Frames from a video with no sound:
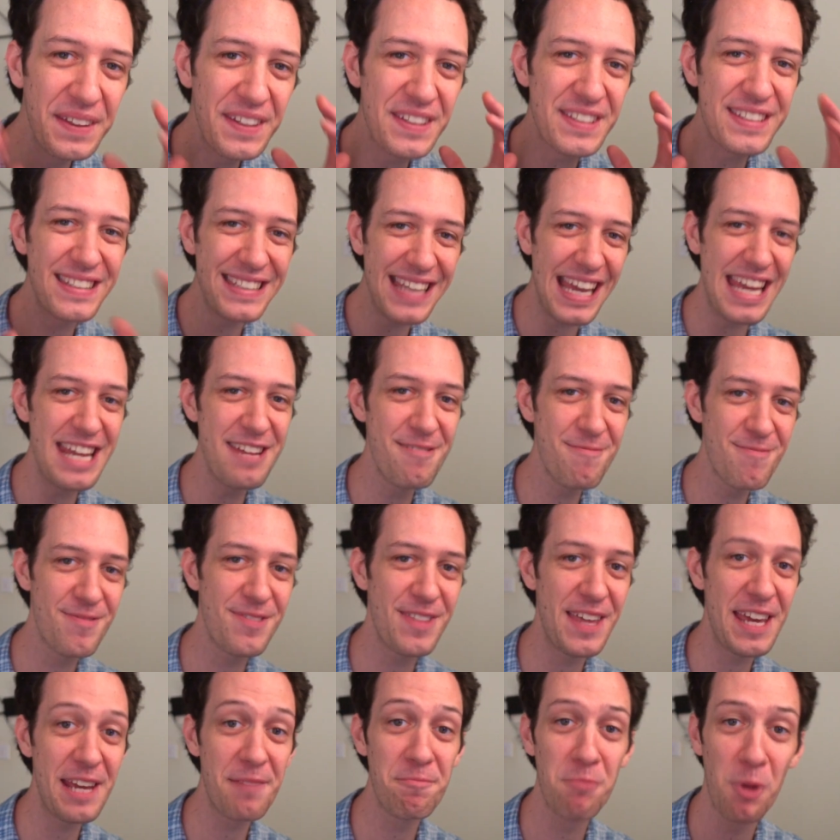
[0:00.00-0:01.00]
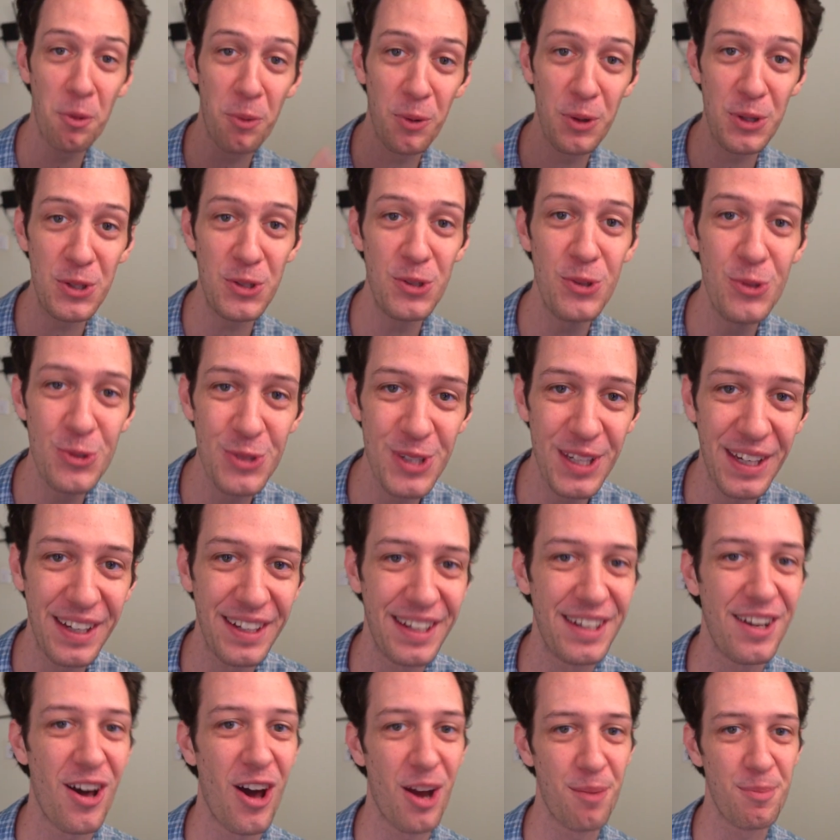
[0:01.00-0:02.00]
the same thing, but we're using an
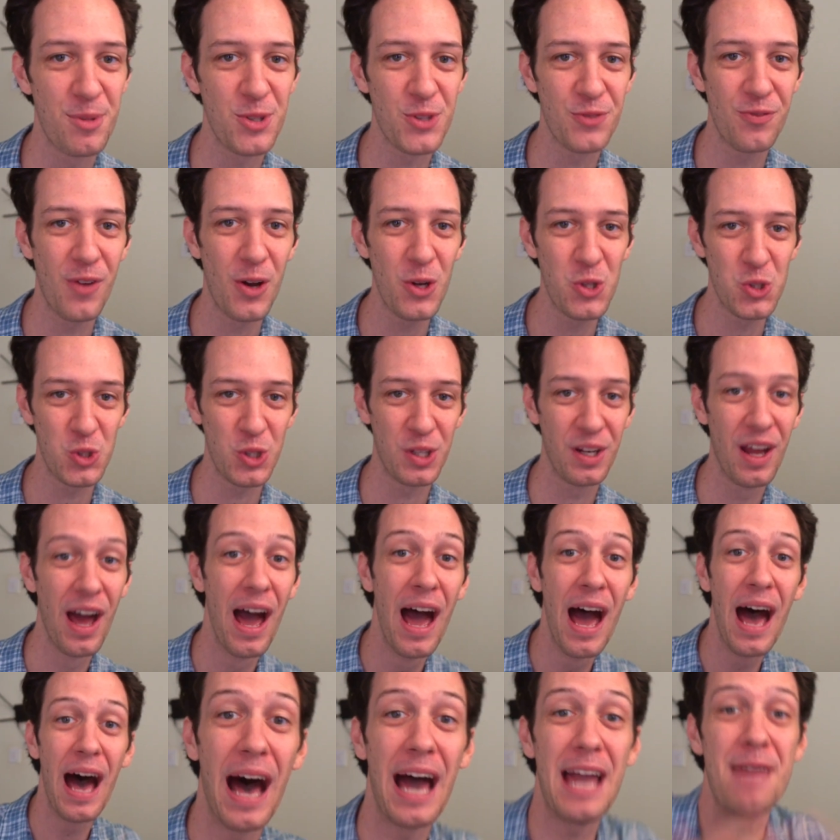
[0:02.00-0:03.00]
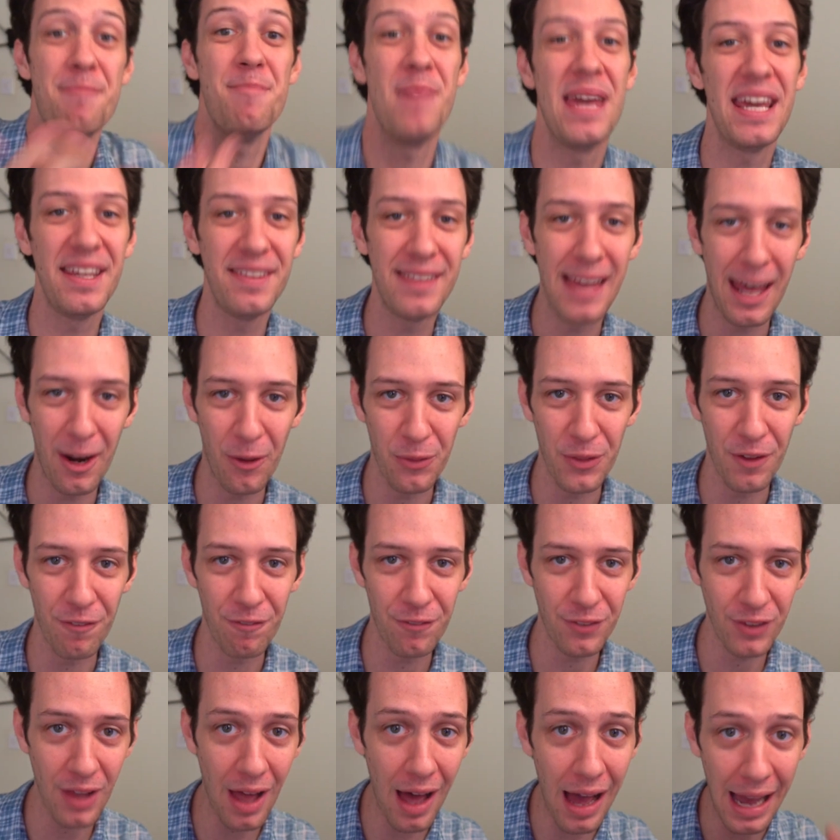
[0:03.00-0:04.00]
anonymous function. I made that on the
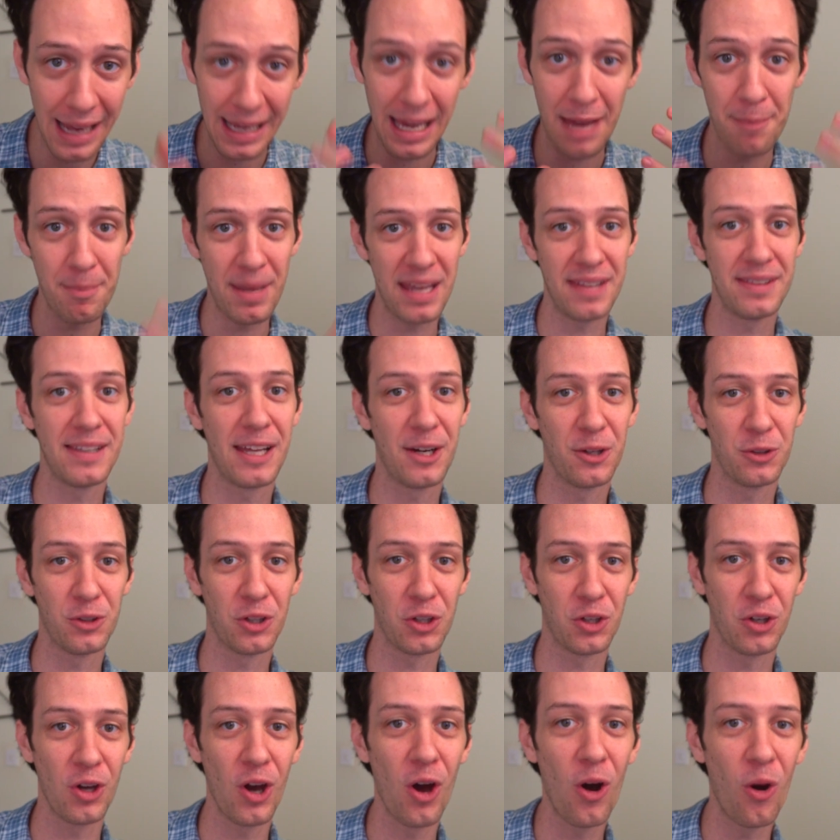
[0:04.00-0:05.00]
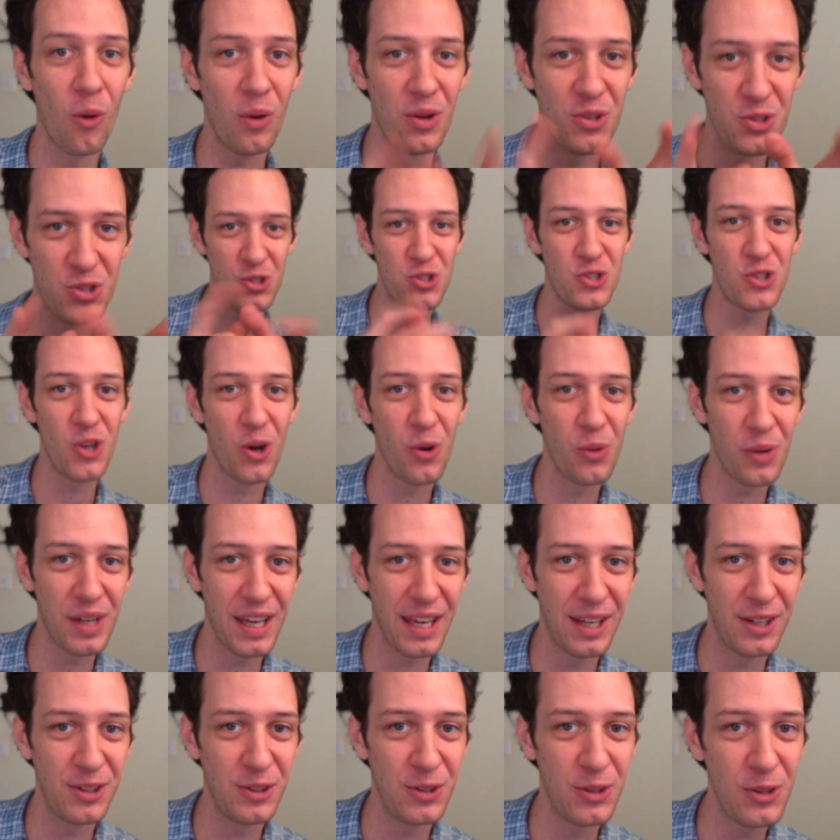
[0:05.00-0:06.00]
fly, I made that on the go, and so
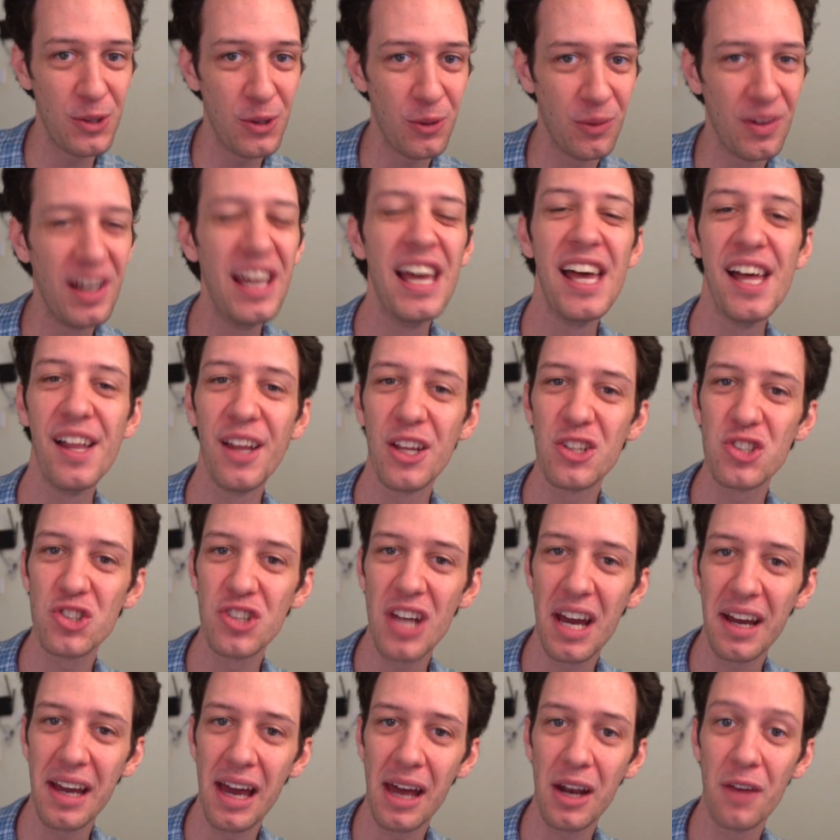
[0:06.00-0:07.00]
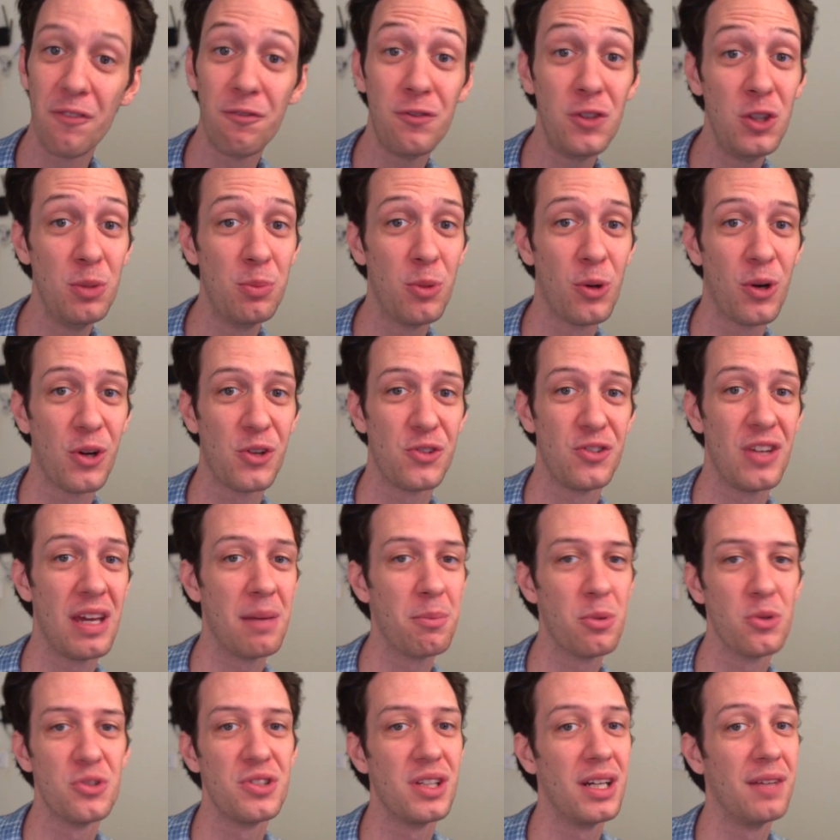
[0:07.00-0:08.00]
can you. Let's check out a few more
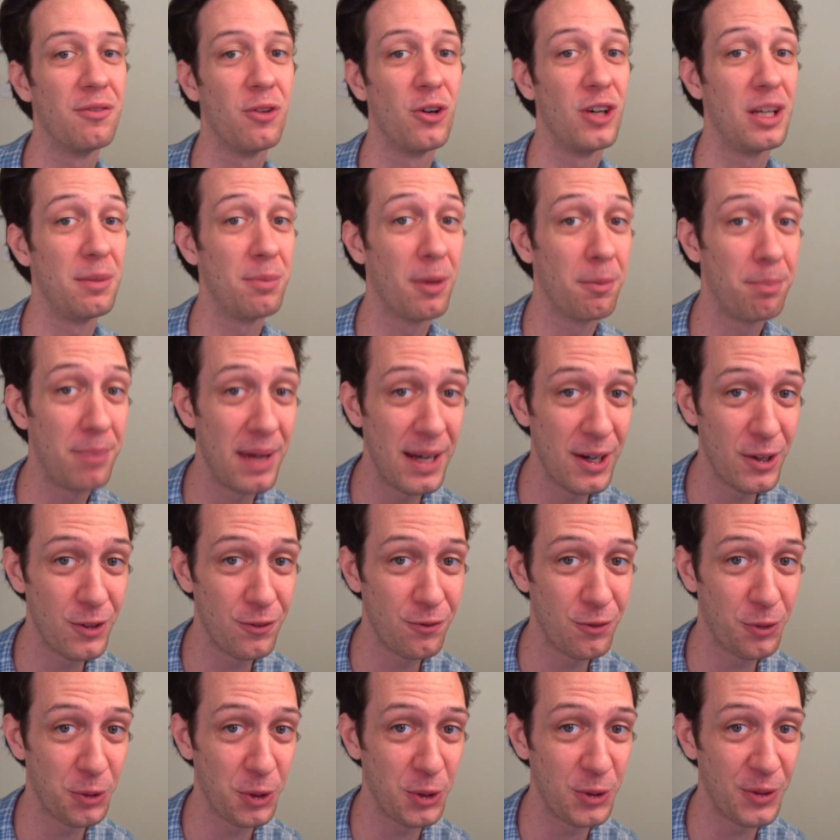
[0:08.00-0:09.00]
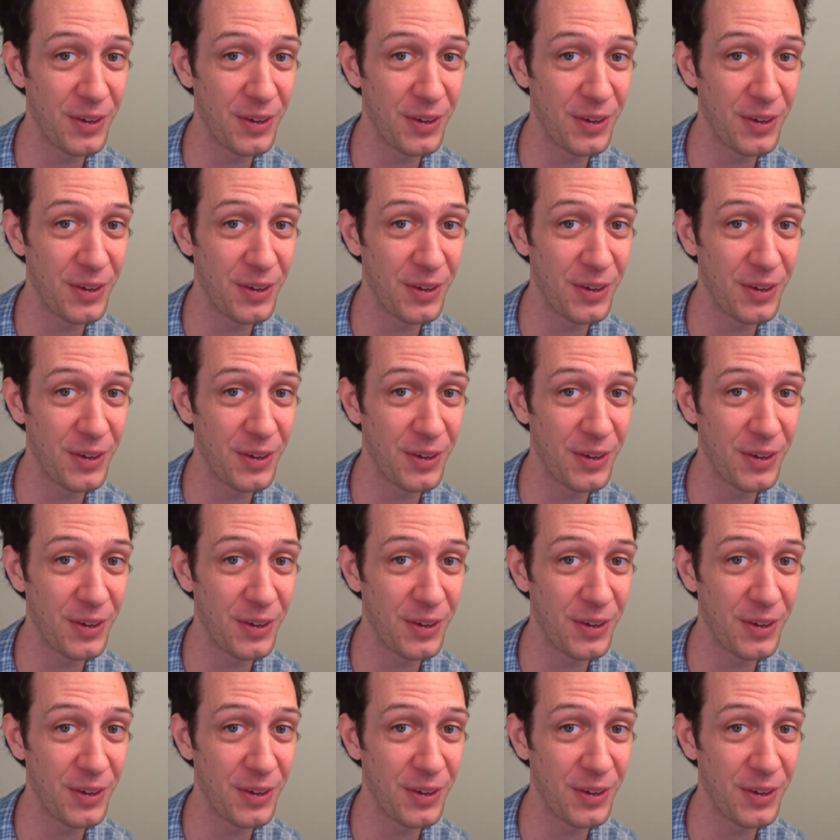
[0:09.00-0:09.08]
examples that I've already prepared for you